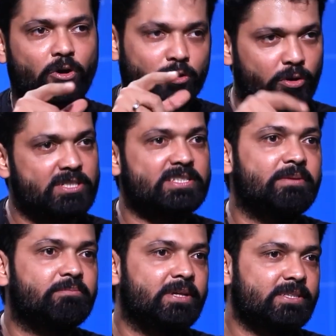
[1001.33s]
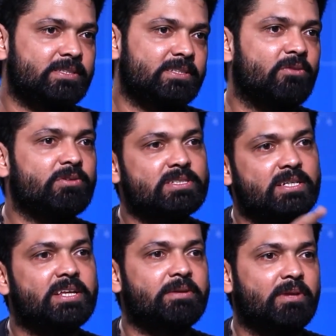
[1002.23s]
Although it is the same place, now it is
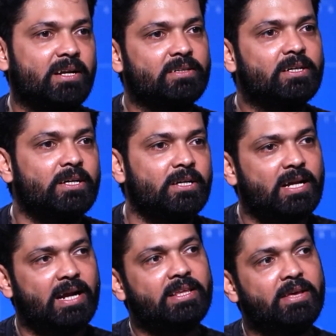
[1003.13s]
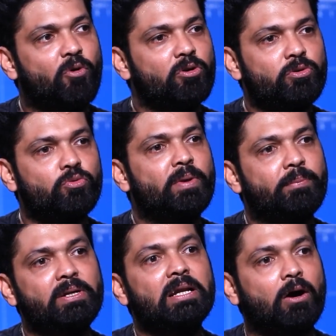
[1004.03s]
a dreamland, and they want to
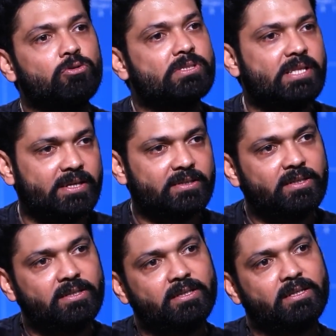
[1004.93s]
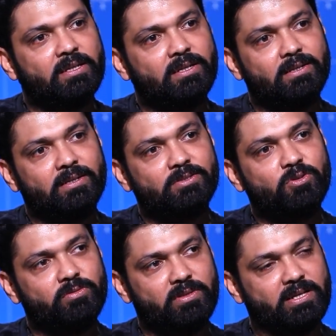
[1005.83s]
build a house there. So
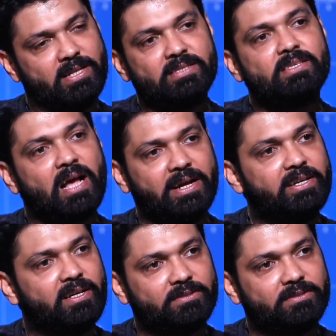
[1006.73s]
that's the idea.